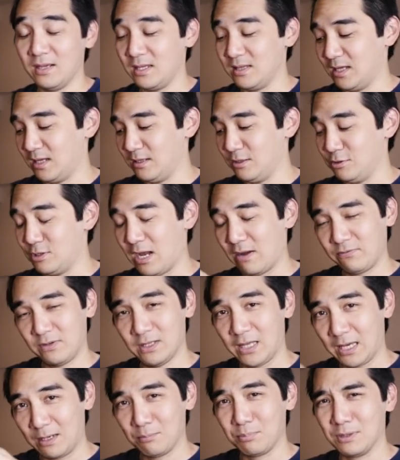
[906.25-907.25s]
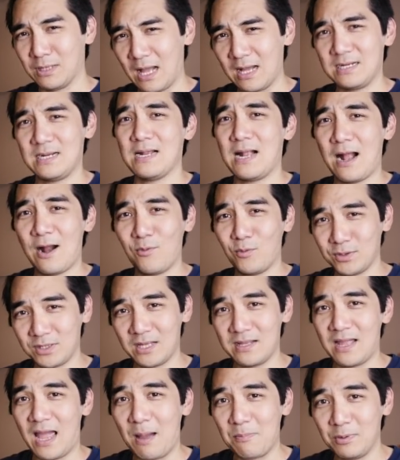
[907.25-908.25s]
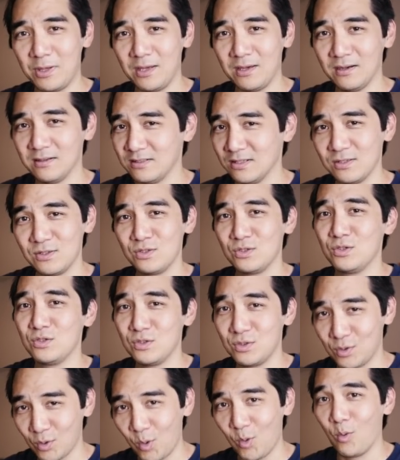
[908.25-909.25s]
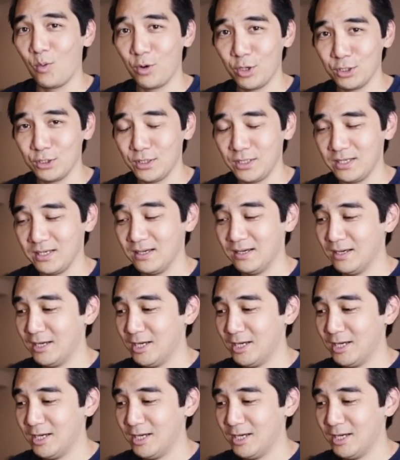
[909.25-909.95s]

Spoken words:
and then you'd have to like blot it out with a napkin because it's so oily.